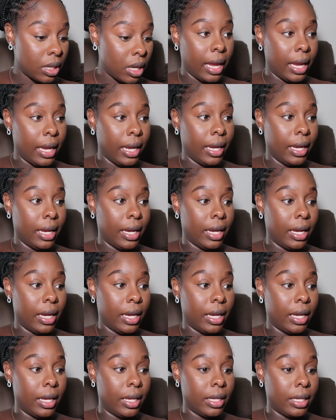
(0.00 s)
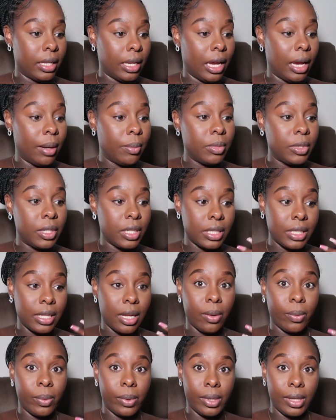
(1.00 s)
and I'm just
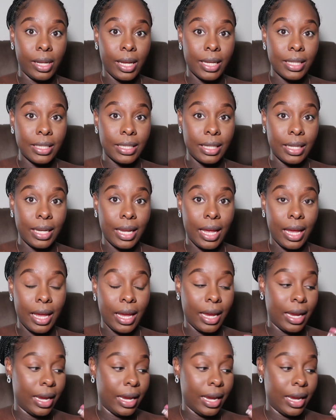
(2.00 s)
not realizing that,